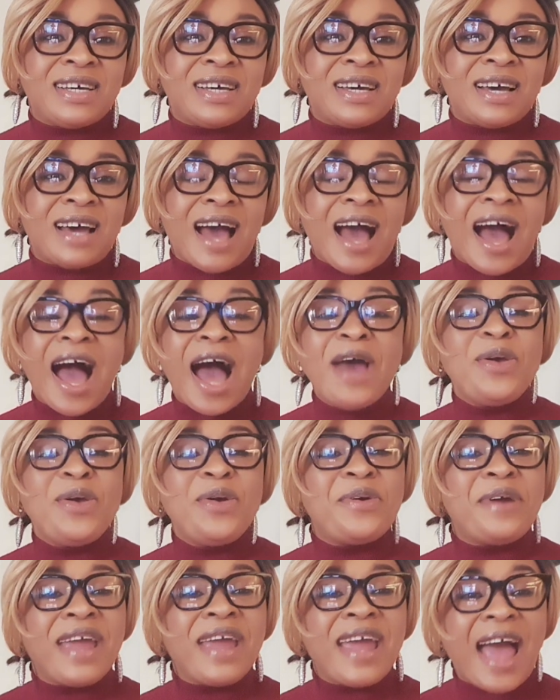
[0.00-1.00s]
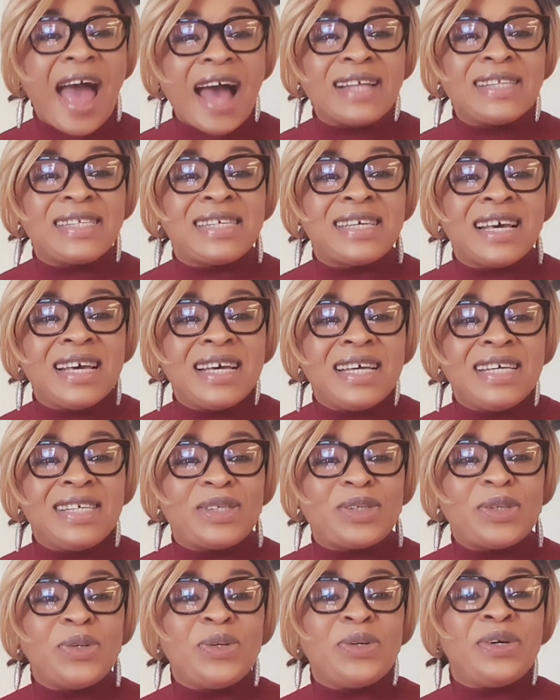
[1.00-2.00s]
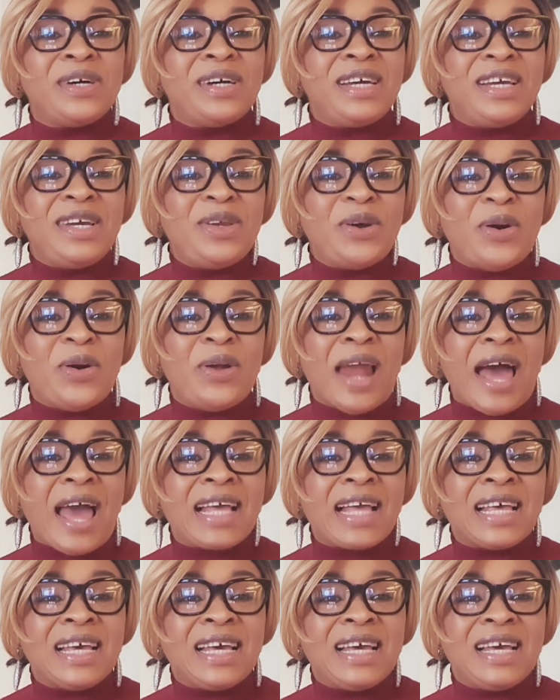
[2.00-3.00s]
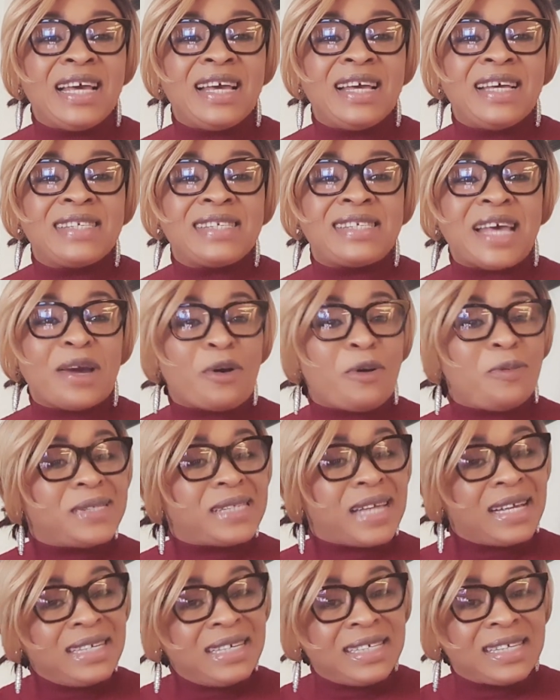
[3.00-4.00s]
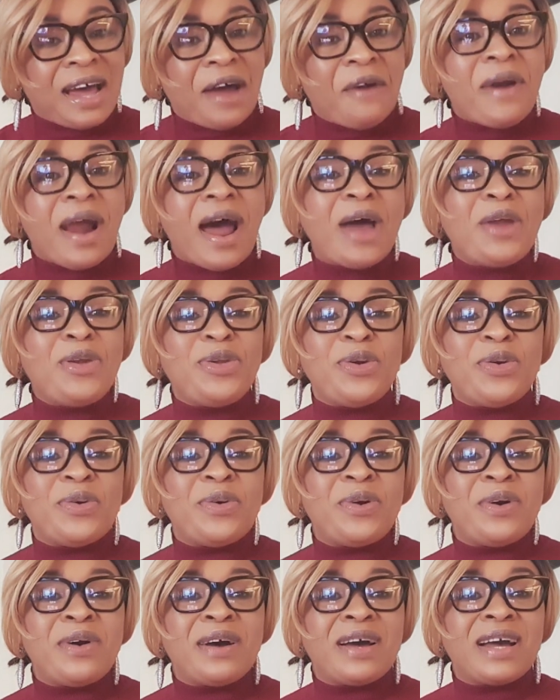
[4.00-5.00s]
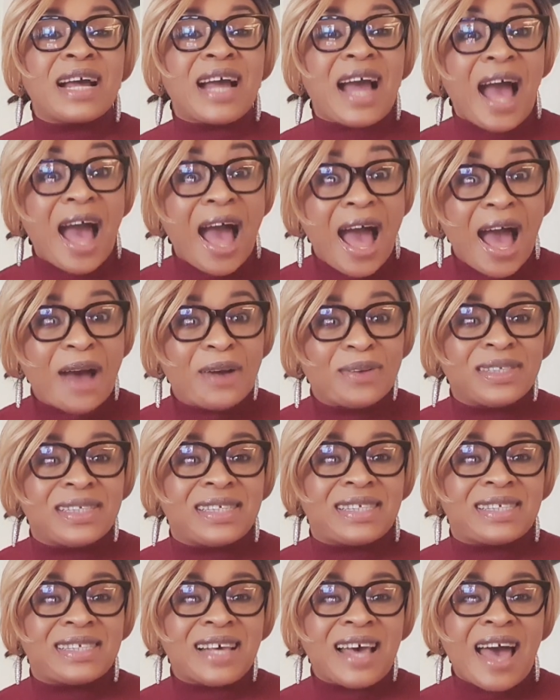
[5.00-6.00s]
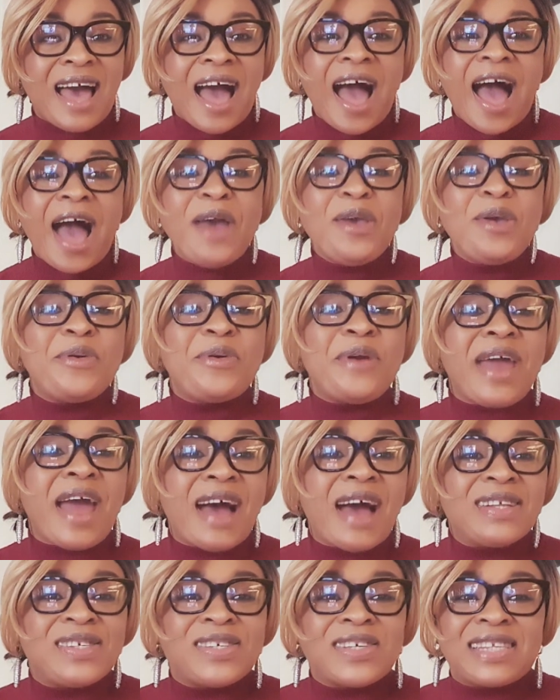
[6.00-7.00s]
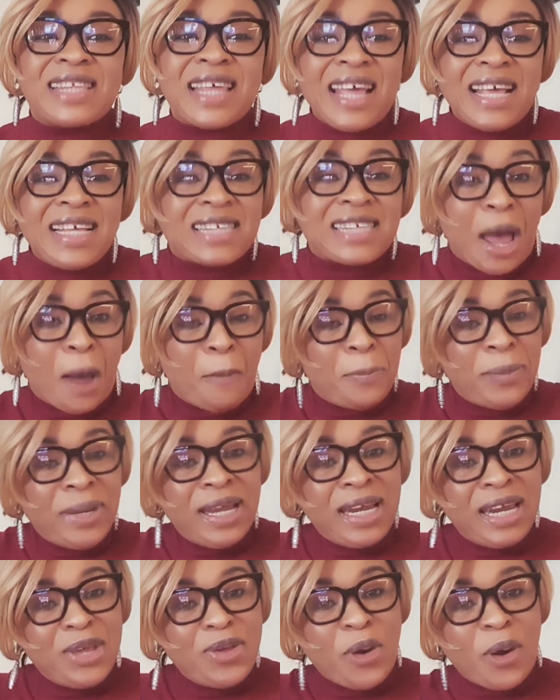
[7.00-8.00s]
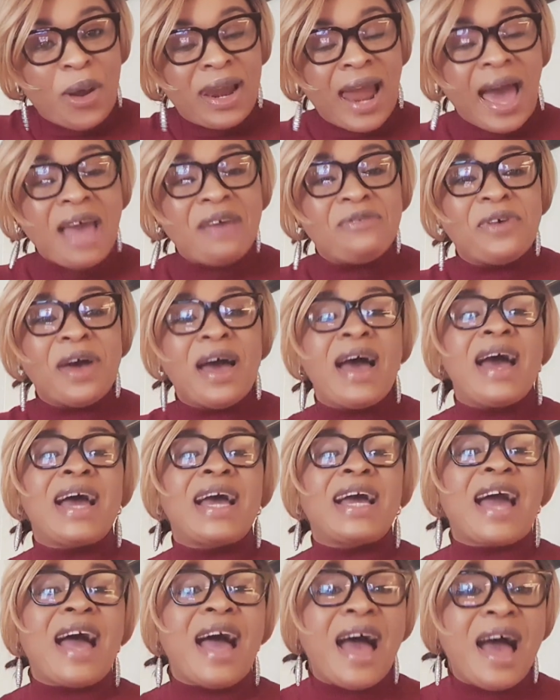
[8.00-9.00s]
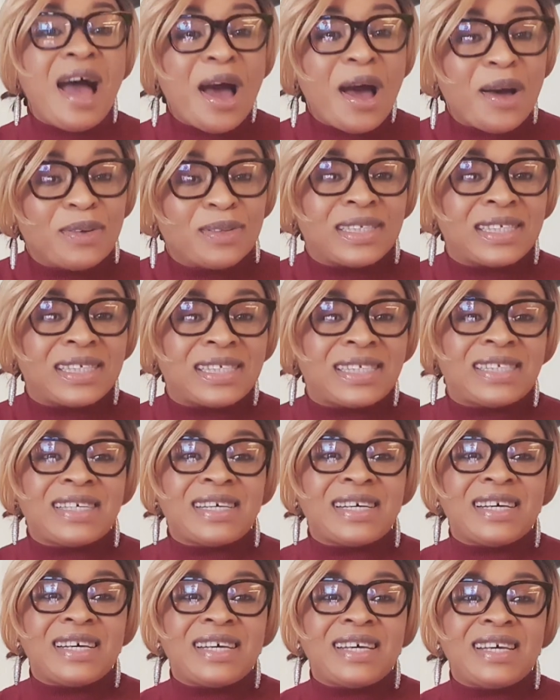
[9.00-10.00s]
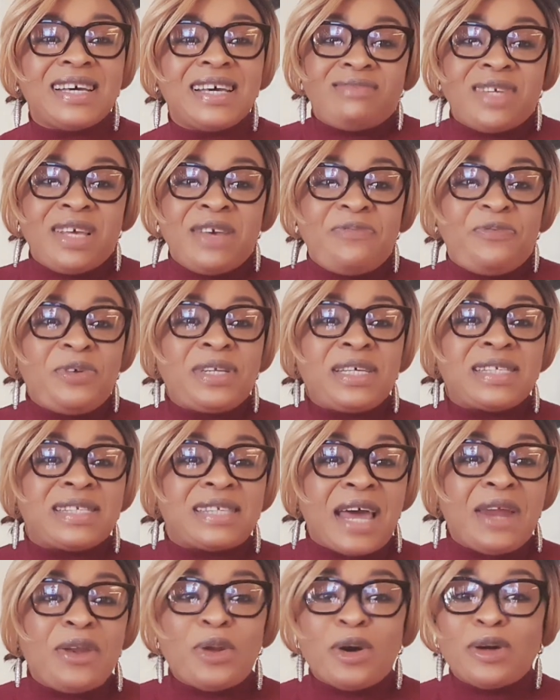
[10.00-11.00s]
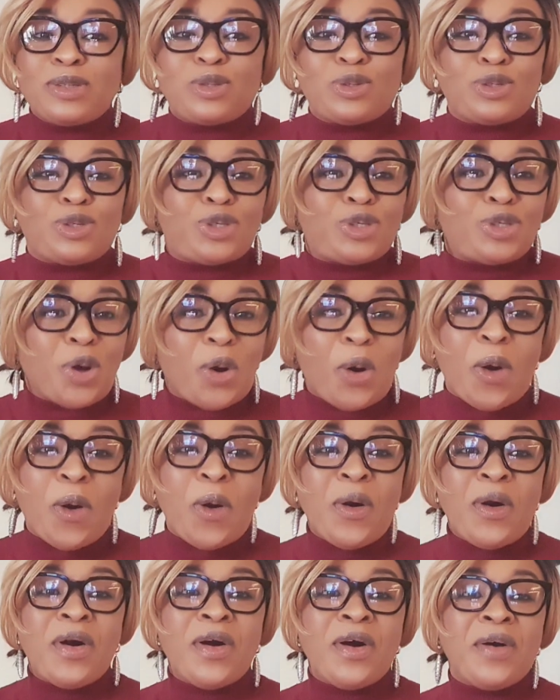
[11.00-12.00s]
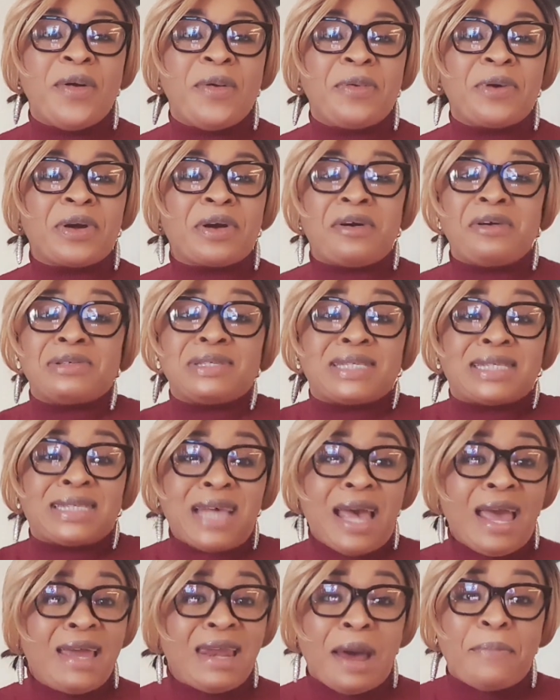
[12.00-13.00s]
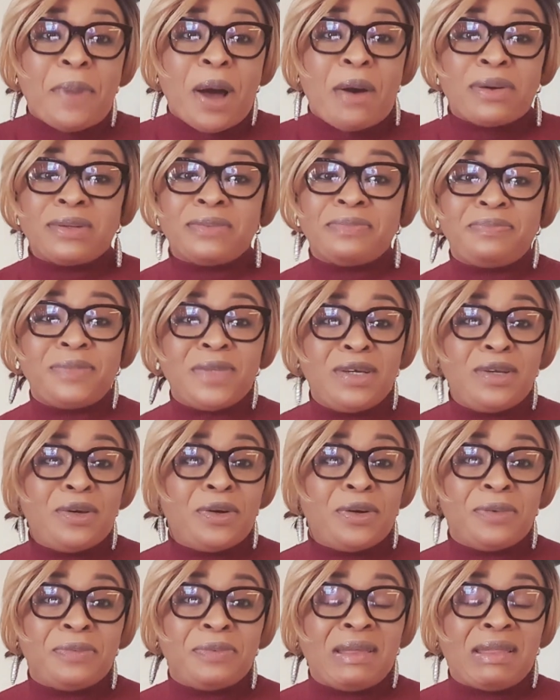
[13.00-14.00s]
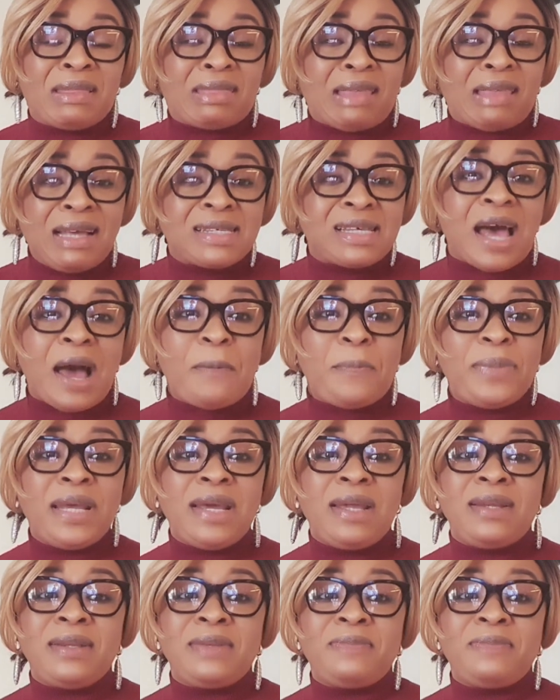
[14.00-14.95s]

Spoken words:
How you react to, circumstances around you counts. How you react to things happening in your life counts. If you decide not to show concern about, the things happening